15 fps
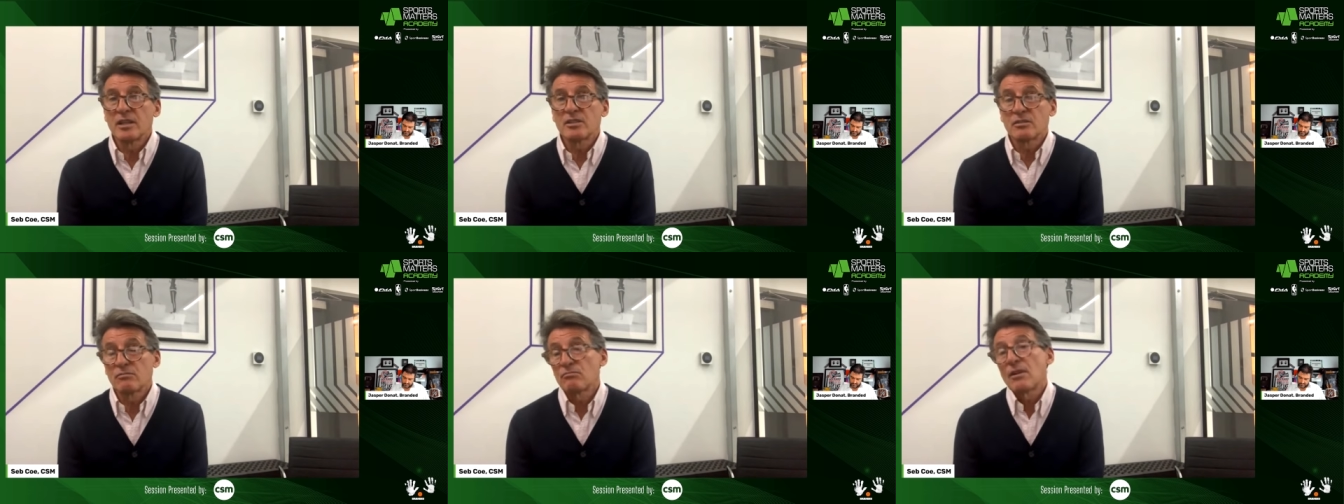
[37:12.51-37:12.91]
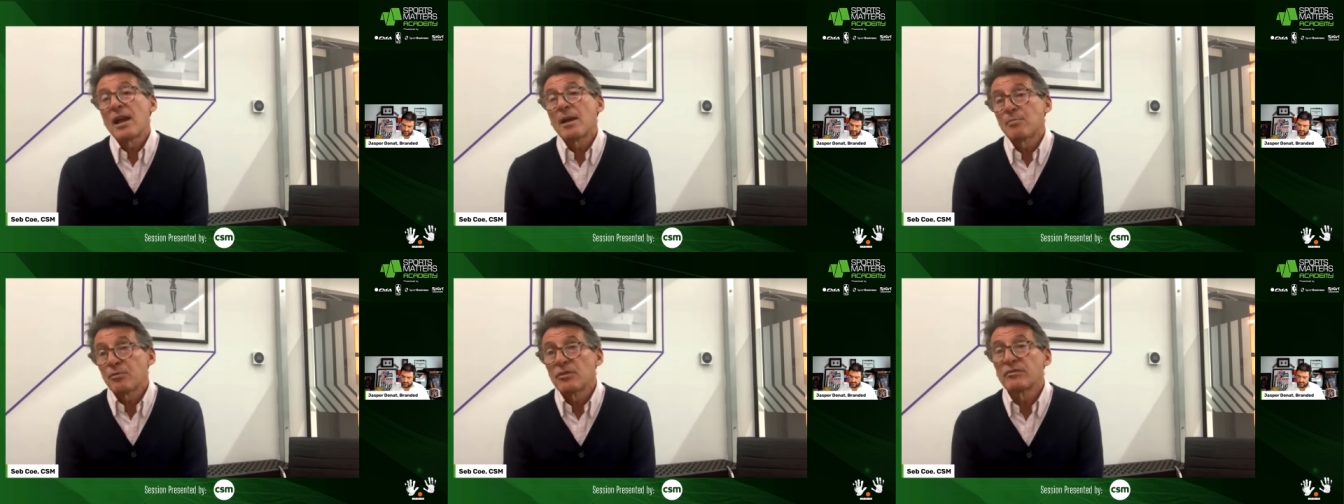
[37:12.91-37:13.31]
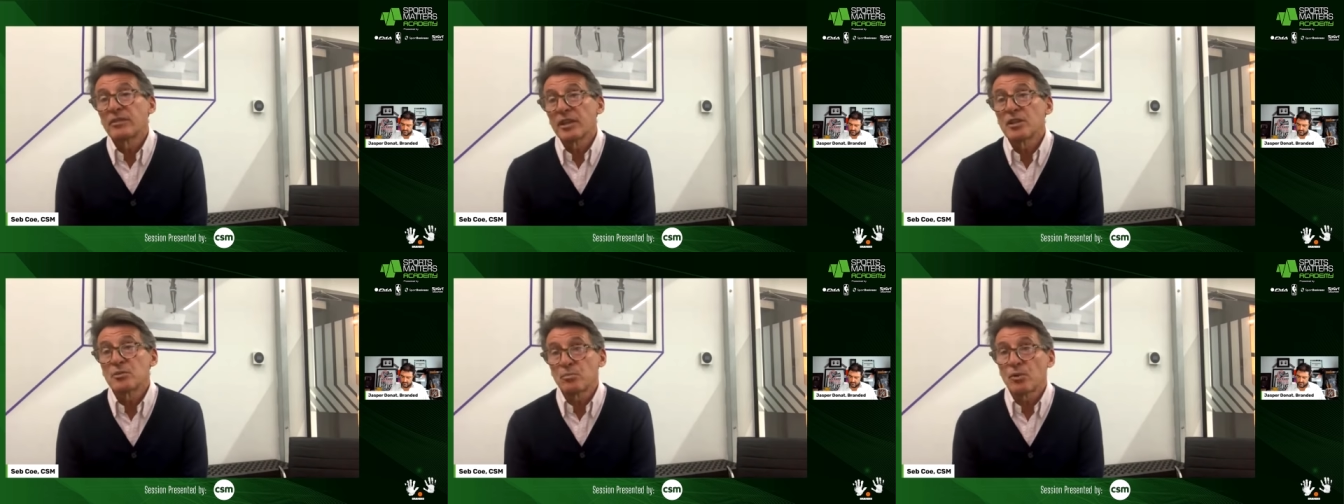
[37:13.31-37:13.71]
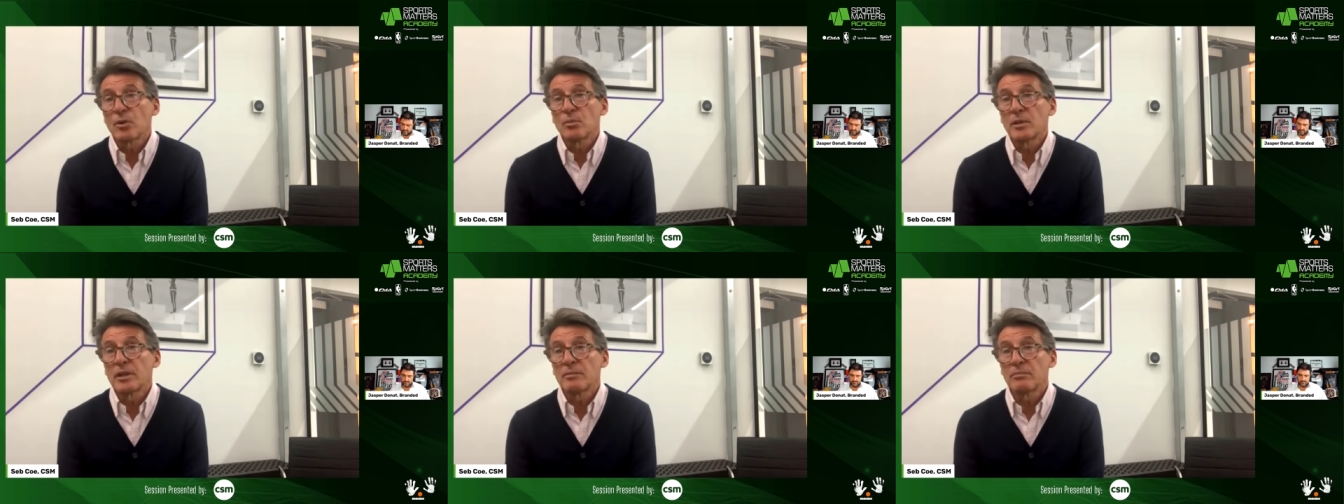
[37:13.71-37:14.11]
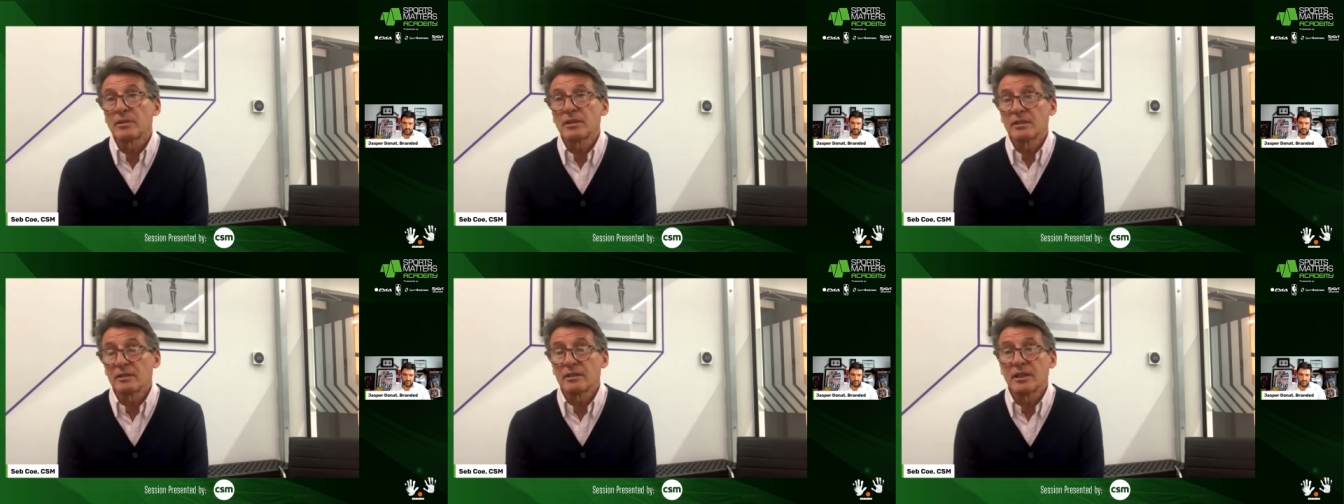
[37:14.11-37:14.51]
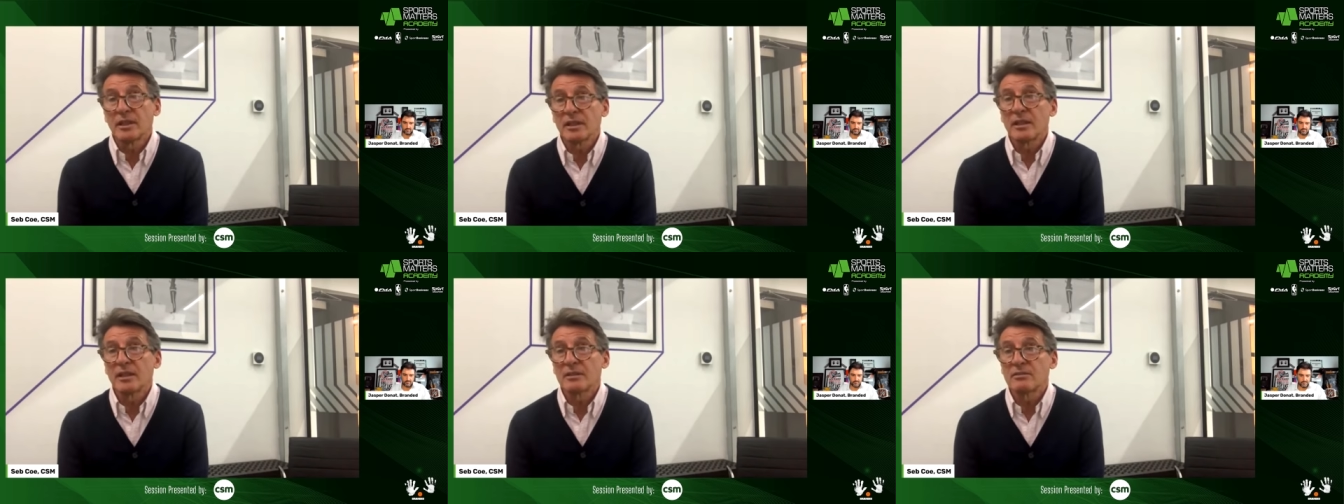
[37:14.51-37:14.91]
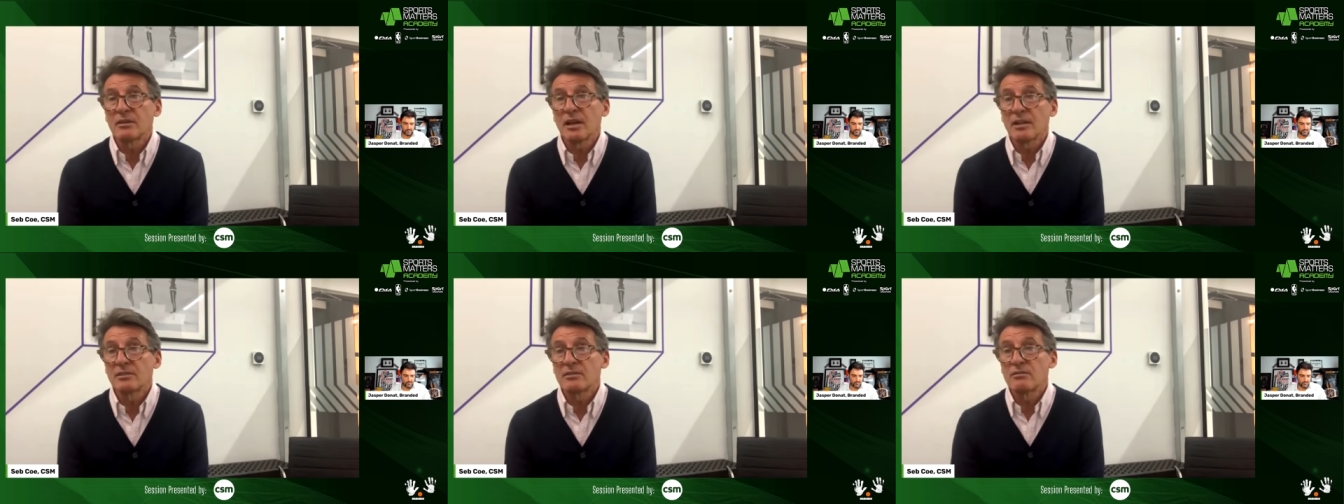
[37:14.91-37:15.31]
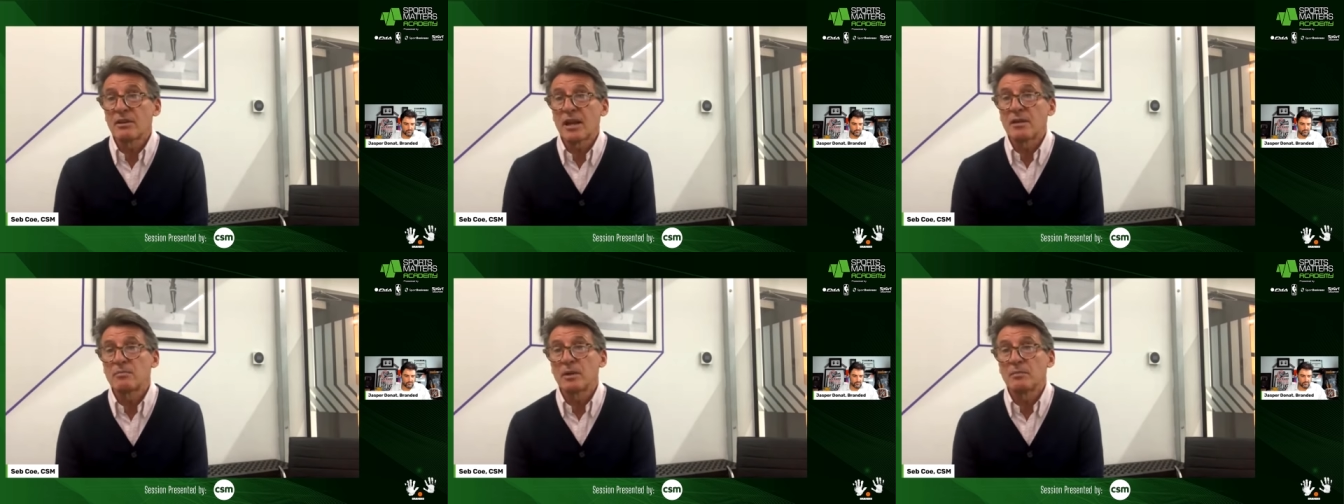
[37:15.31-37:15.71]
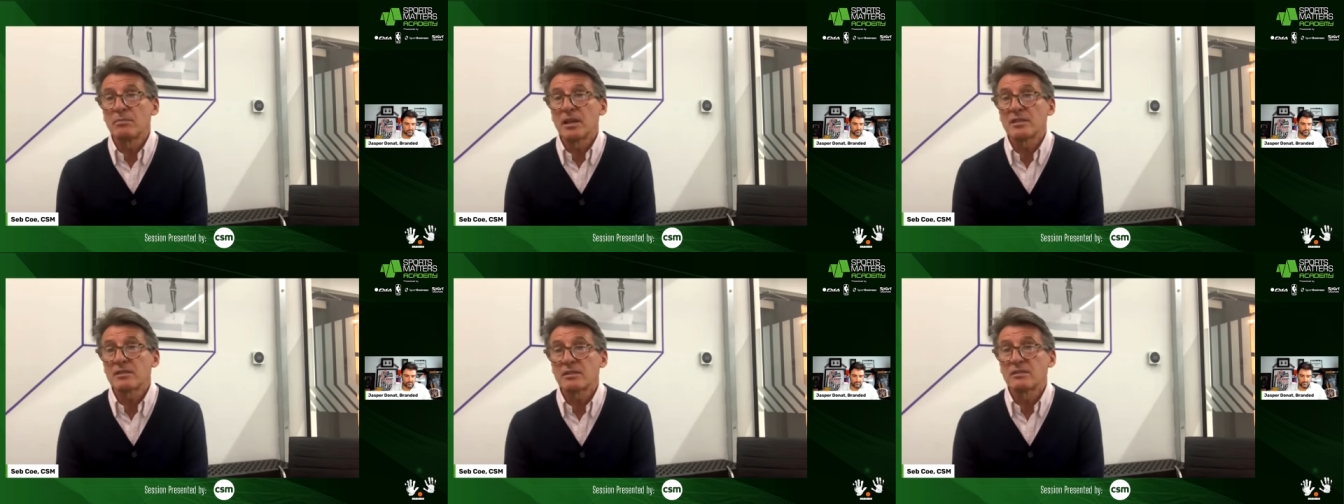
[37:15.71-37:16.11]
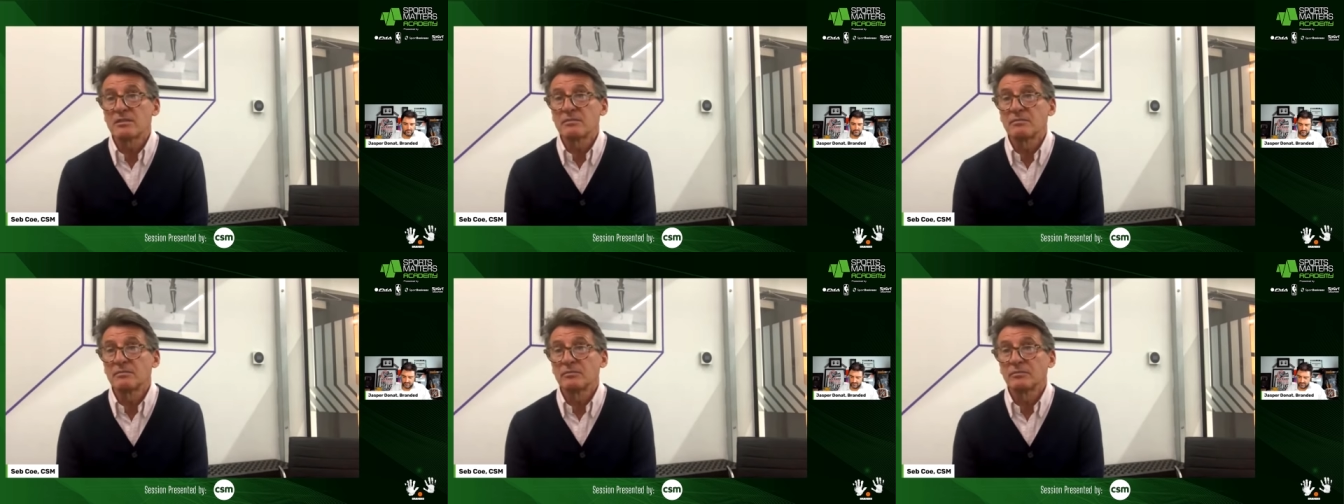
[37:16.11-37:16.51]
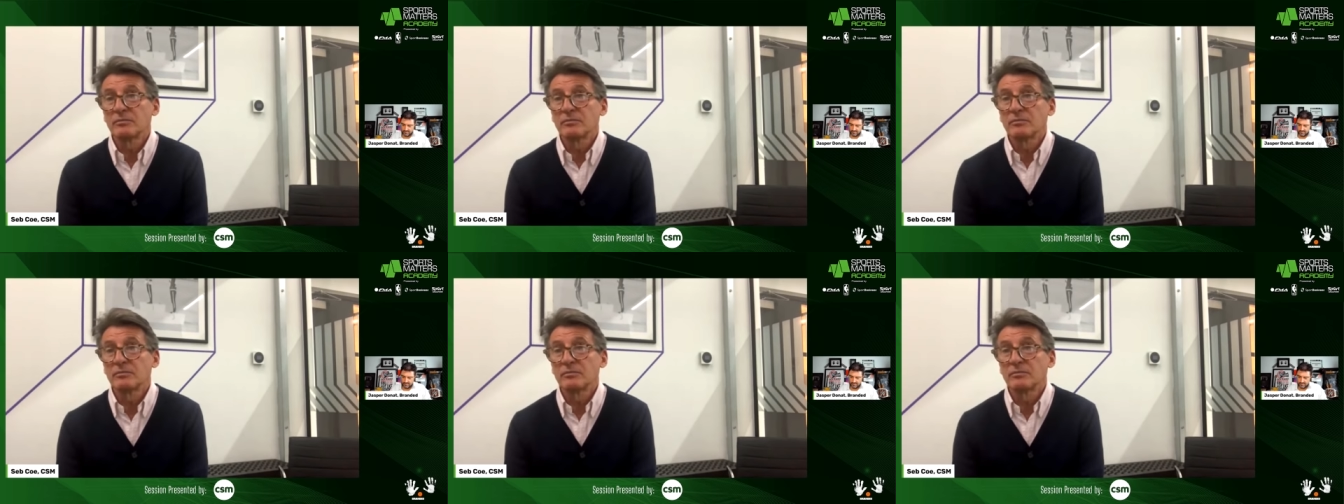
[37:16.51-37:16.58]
it's a rare privilege, probably, but yeah, I, I do count my blessings.